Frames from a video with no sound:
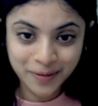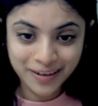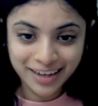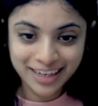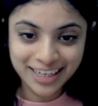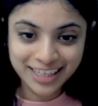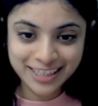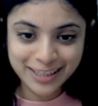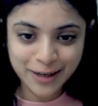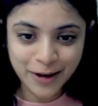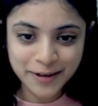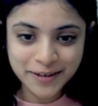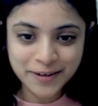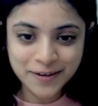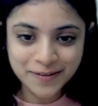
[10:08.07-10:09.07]
it's
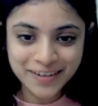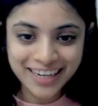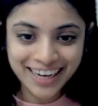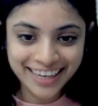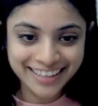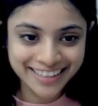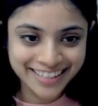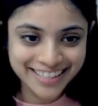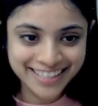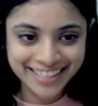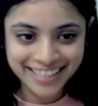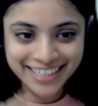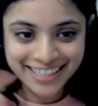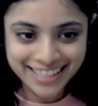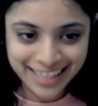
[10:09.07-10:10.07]
not curvy like this.
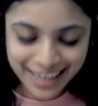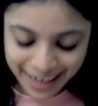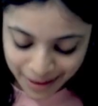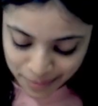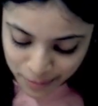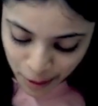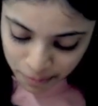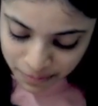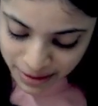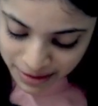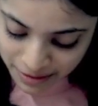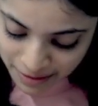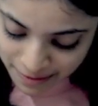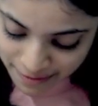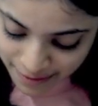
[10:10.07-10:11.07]
It's like a proper
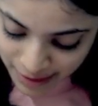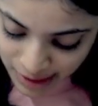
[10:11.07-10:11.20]
curve.